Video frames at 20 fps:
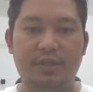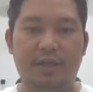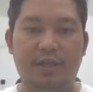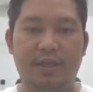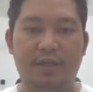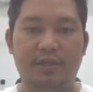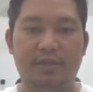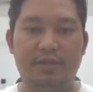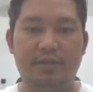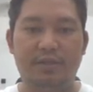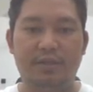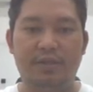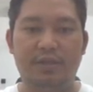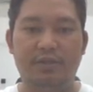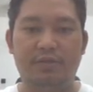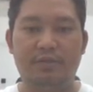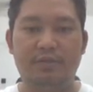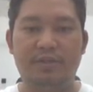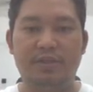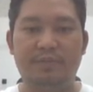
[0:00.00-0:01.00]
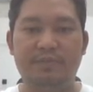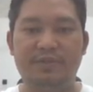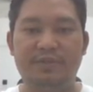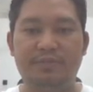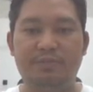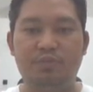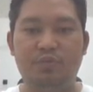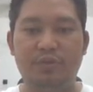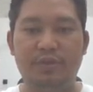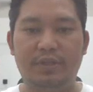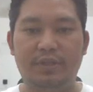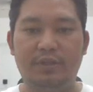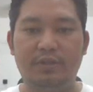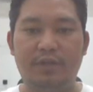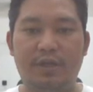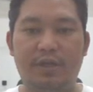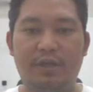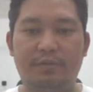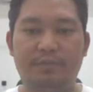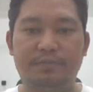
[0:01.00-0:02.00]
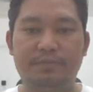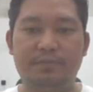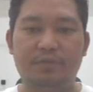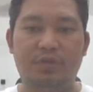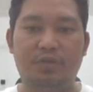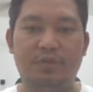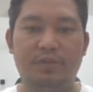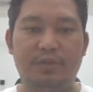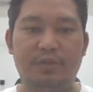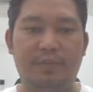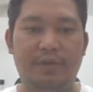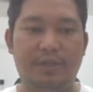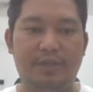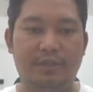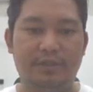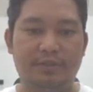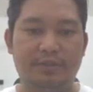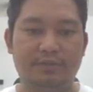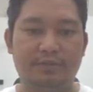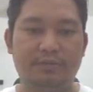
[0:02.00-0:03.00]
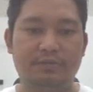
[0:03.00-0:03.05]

and dirty or debris built up on the panel.